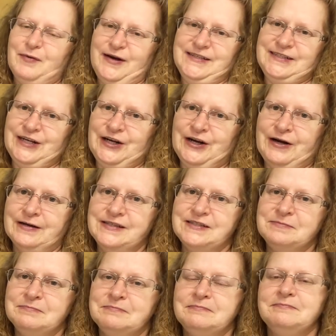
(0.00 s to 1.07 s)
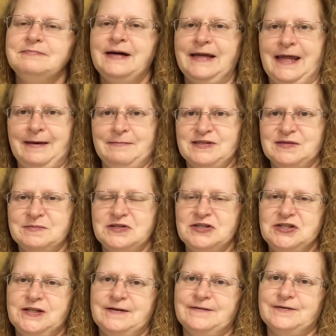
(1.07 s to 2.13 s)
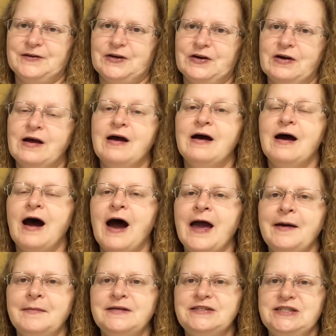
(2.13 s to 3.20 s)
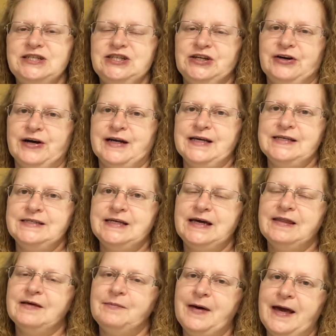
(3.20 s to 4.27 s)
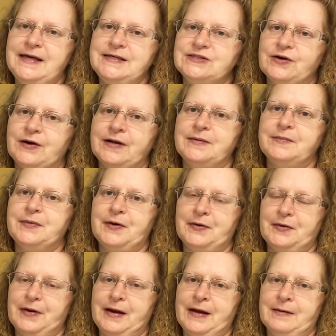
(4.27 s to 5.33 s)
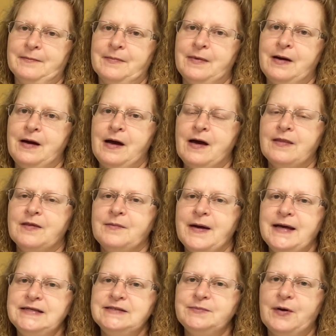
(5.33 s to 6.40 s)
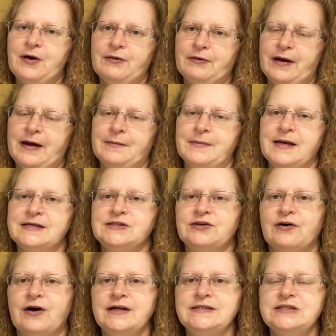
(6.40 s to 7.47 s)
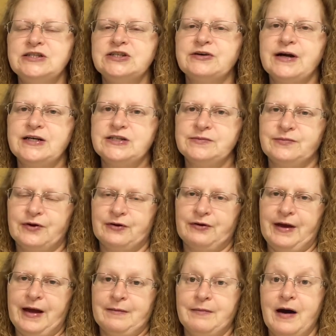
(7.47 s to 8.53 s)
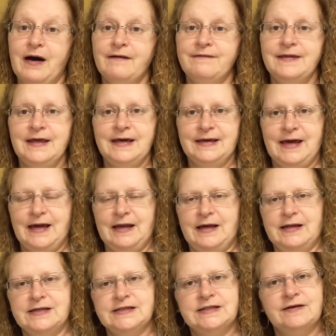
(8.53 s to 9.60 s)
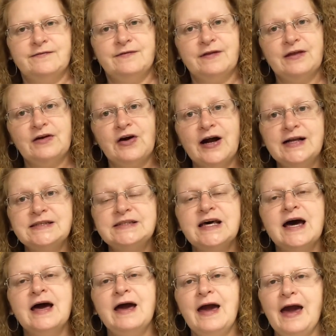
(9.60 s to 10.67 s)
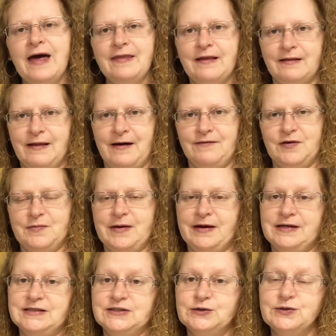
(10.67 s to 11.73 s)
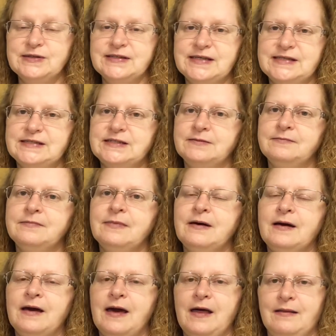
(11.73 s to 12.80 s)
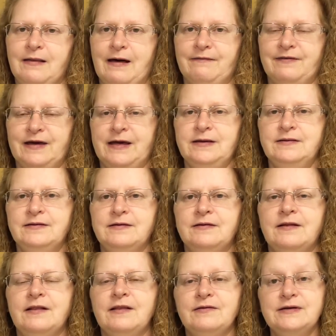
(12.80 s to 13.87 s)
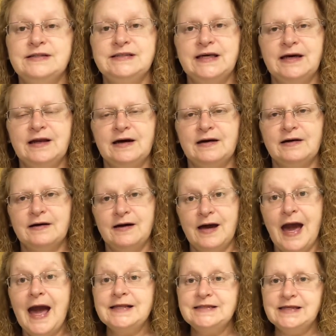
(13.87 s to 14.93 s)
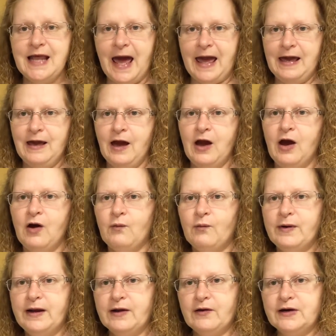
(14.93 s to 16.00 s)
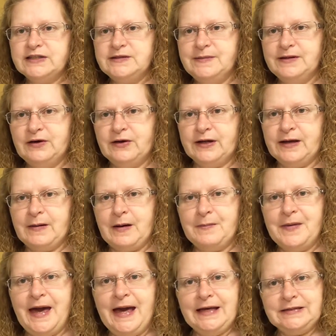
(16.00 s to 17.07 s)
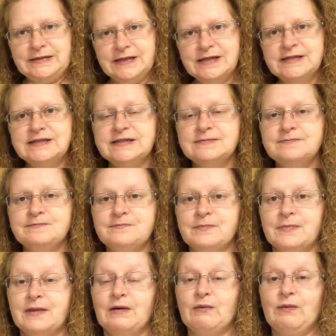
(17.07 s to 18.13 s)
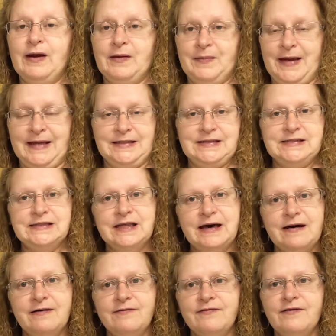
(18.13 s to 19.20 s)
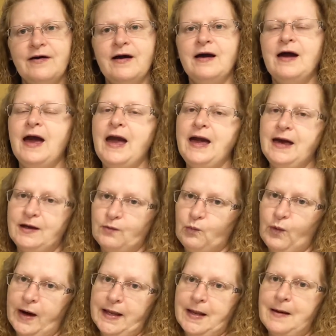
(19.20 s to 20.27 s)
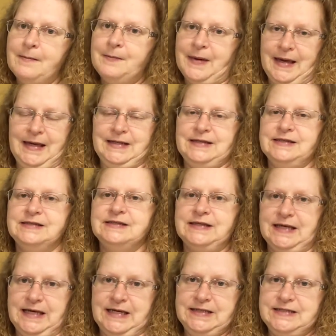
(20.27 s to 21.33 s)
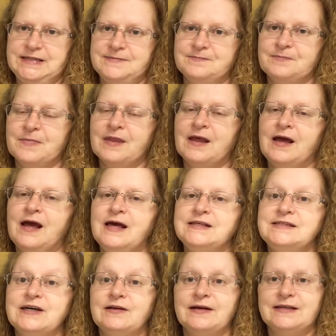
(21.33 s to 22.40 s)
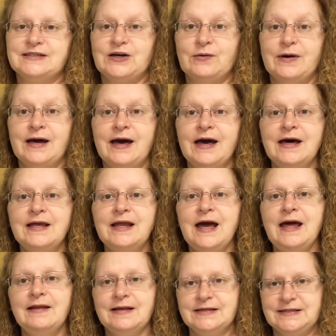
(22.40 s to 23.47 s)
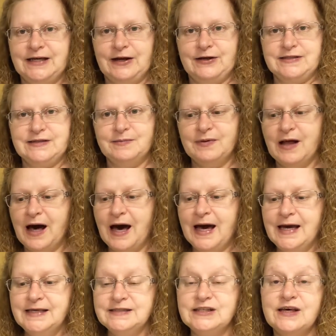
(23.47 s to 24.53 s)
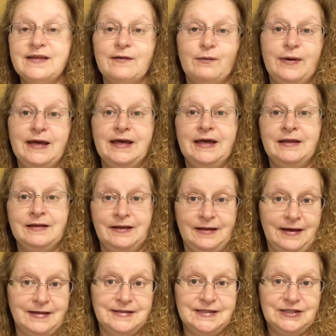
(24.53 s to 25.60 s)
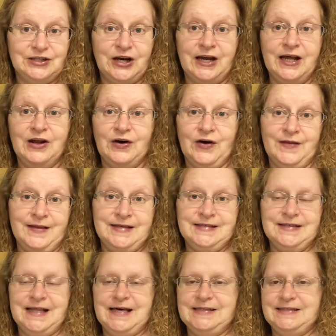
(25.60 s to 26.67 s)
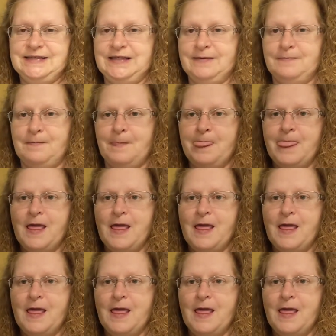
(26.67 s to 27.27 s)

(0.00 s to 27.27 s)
Hi boys and girls, my name is Miss Jennifer. I am a teaching artist in the PACE Art Program. The PACE Program is an arts integration program of the Acadiana Center for the Arts and the Lafayette Parish School System in Lafayette, Louisiana. And today, we are going to be learning about pandas, where pandas live, and what pandas eat. So let's go ahead and let's get our supplies so that we can get started on this lesson.